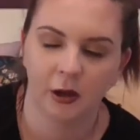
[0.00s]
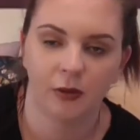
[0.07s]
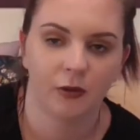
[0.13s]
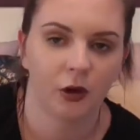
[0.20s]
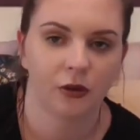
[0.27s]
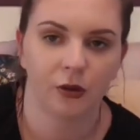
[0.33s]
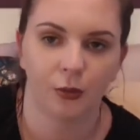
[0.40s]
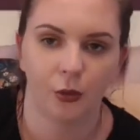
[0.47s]
We've
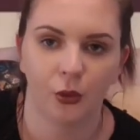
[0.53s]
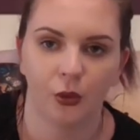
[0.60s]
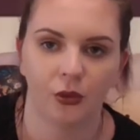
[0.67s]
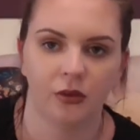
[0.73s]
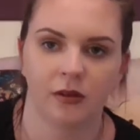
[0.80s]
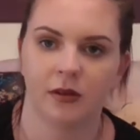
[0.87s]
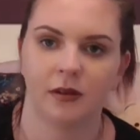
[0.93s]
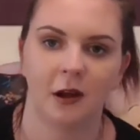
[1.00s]
got some more
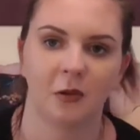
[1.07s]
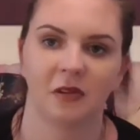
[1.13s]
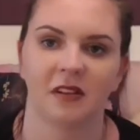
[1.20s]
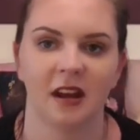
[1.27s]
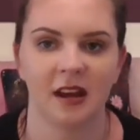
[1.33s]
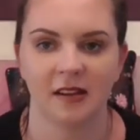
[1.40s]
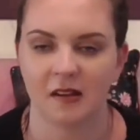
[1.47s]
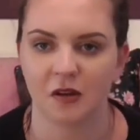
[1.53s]

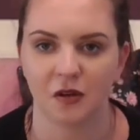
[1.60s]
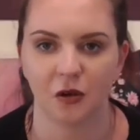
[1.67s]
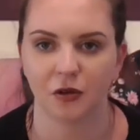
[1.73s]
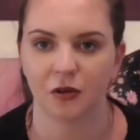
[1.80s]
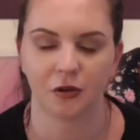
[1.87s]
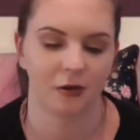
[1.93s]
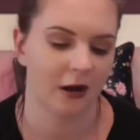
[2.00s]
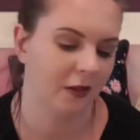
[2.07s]
downstairs and
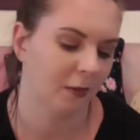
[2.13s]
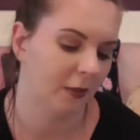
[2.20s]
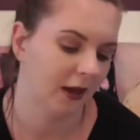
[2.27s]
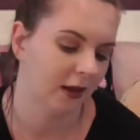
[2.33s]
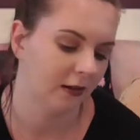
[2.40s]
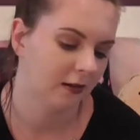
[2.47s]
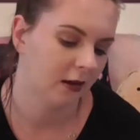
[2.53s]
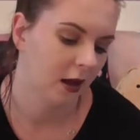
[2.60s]
dotted around the
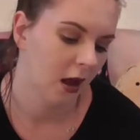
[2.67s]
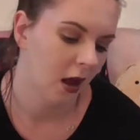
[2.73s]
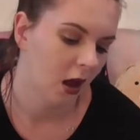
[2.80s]
place.